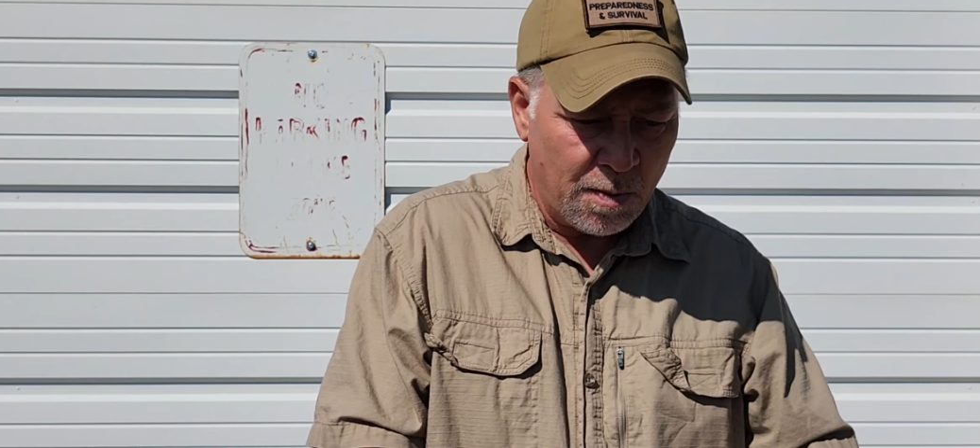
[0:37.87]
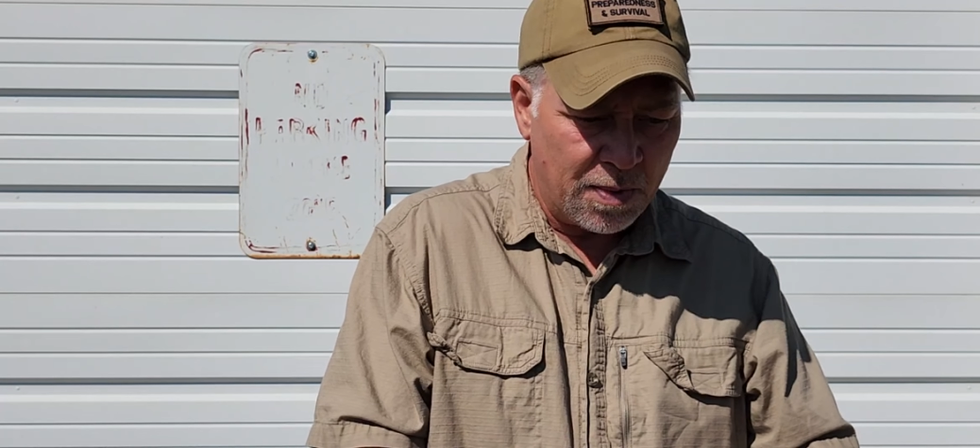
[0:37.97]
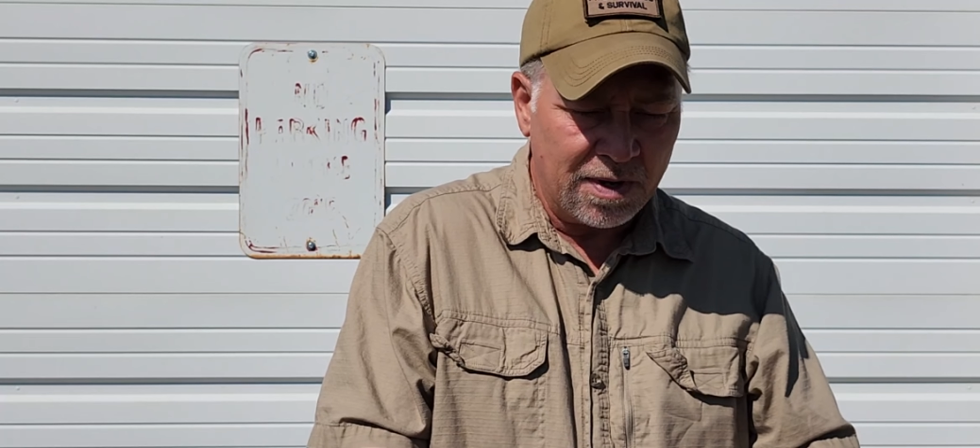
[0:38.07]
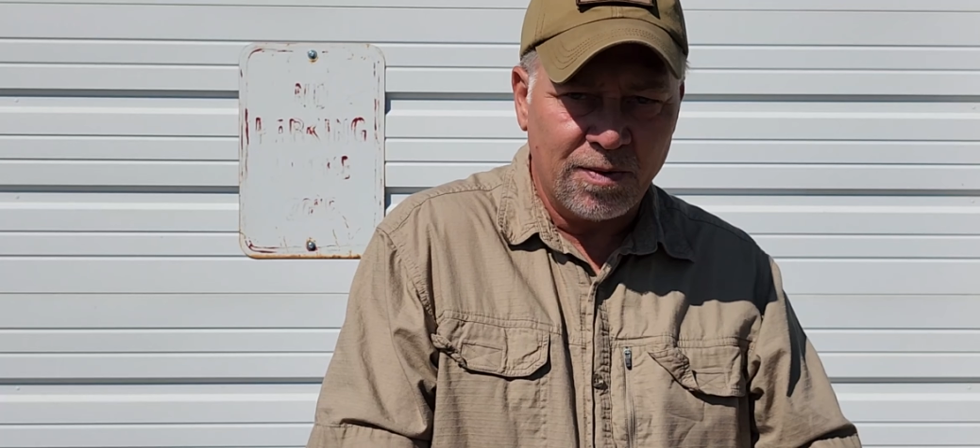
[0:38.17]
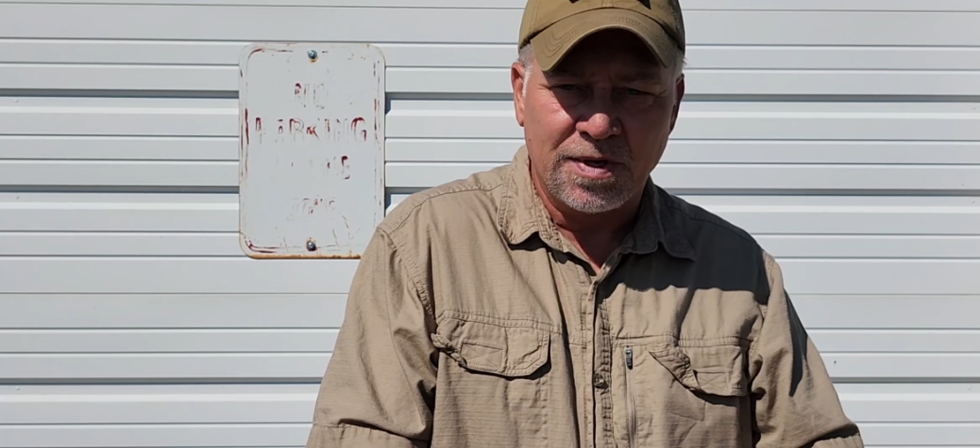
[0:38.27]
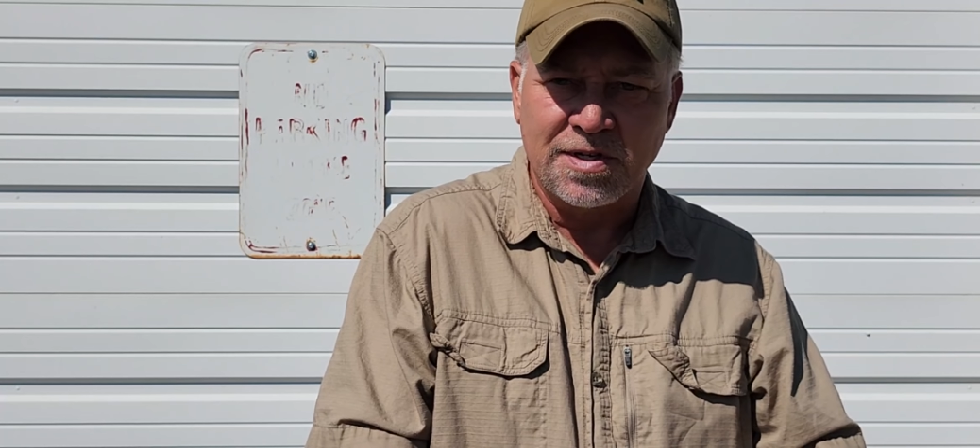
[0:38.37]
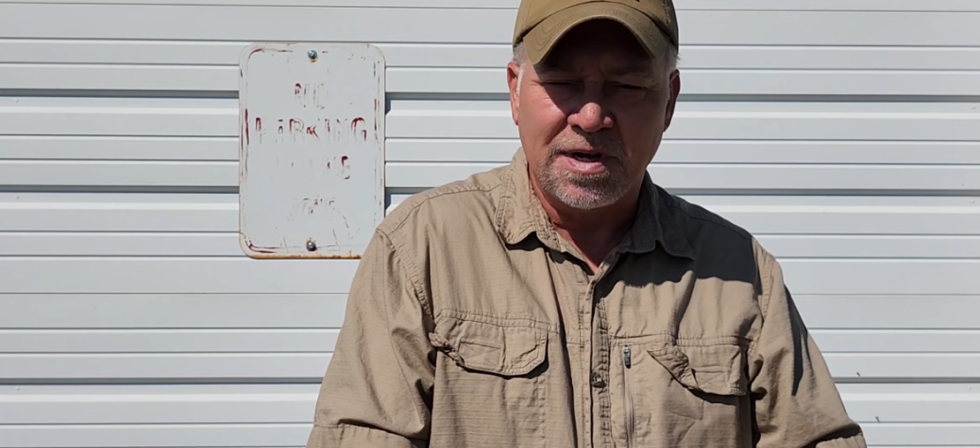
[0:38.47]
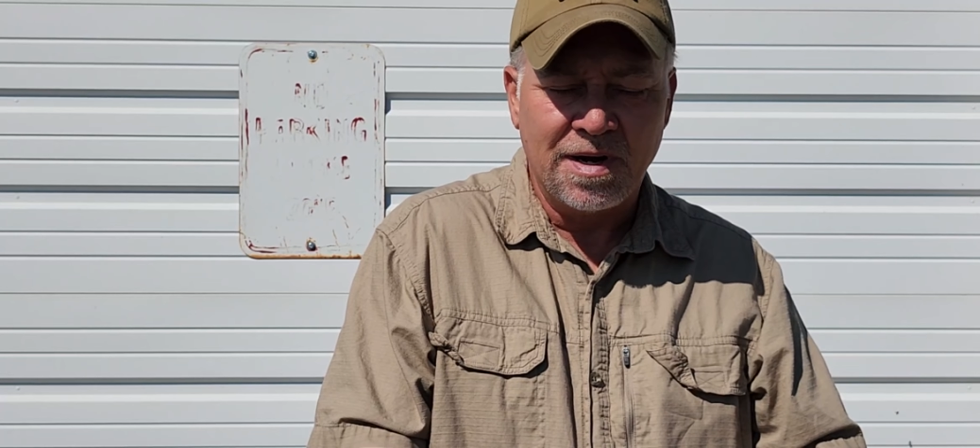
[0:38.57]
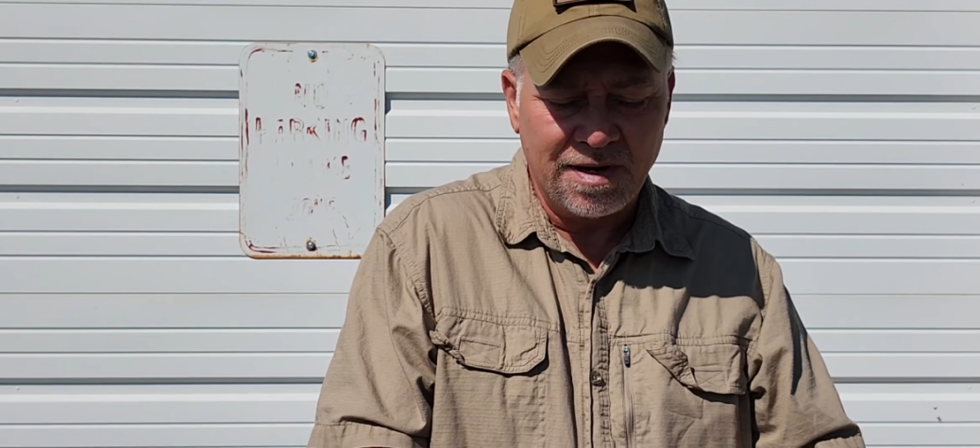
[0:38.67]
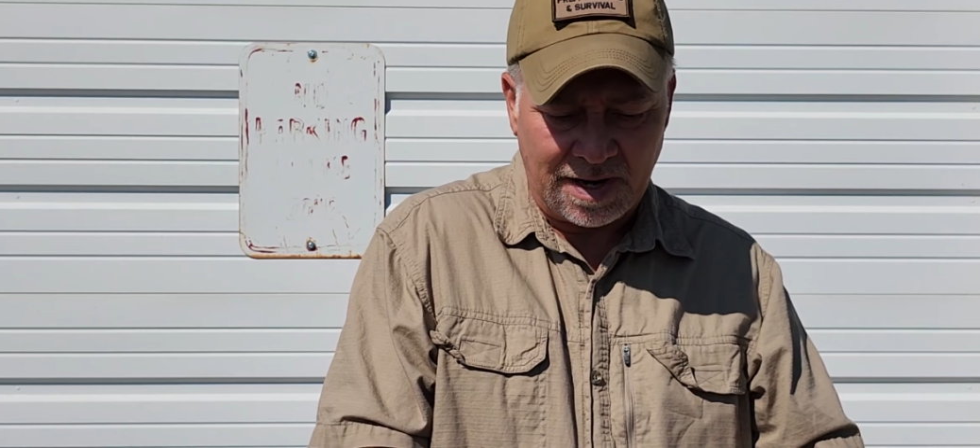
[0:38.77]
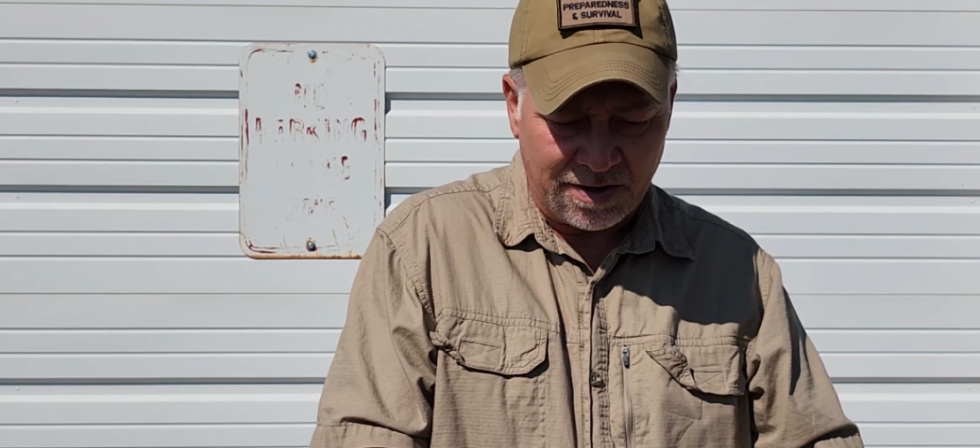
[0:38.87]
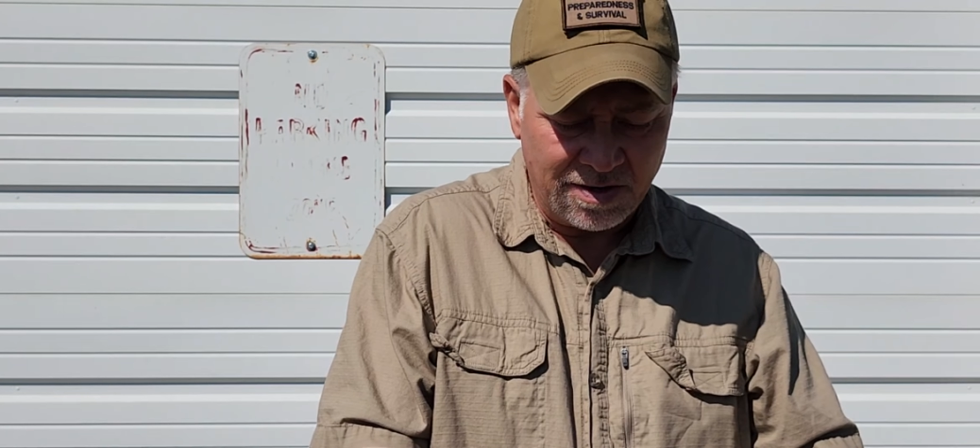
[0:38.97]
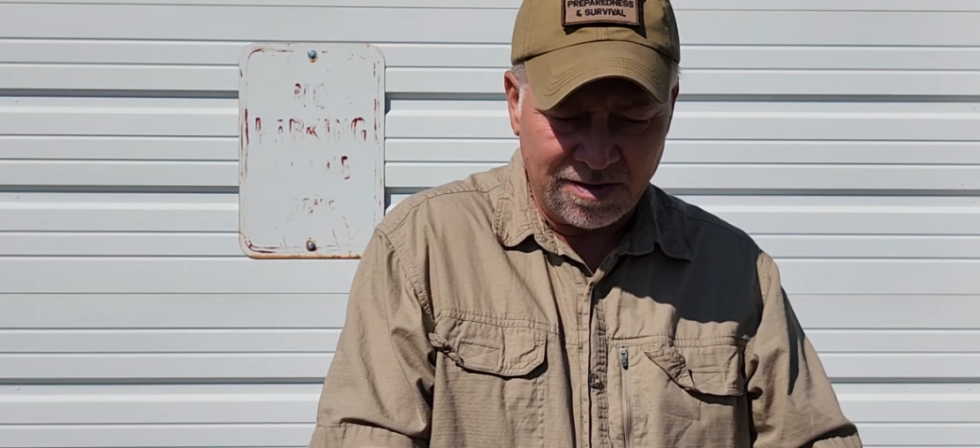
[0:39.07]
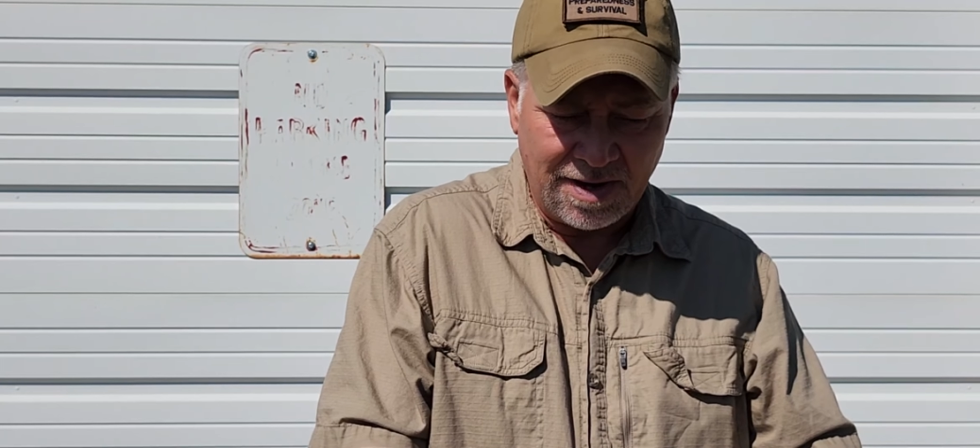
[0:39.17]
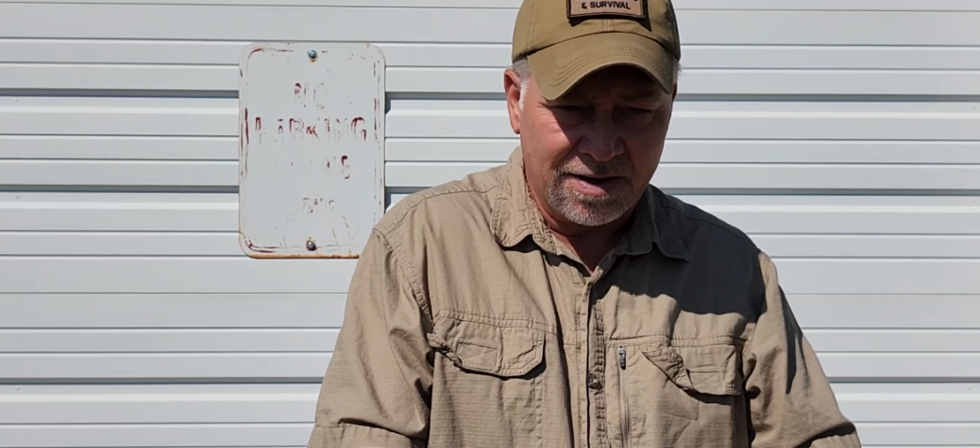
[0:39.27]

but with the sun, I couldn't